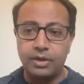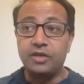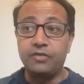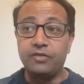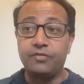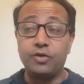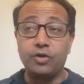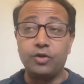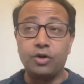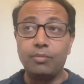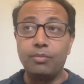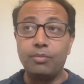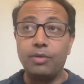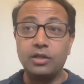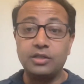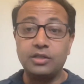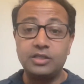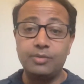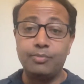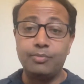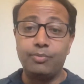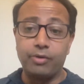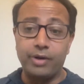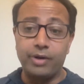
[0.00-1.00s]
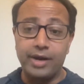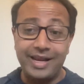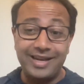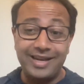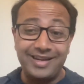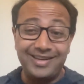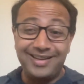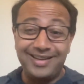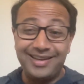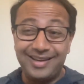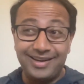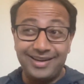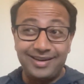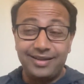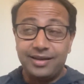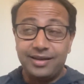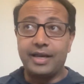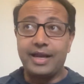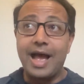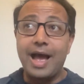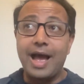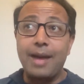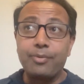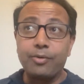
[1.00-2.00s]
If you're a multi-branded
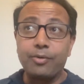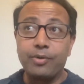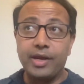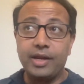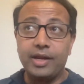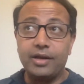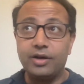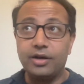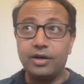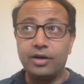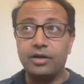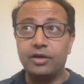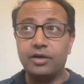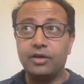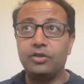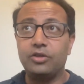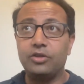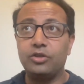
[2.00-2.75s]
operator,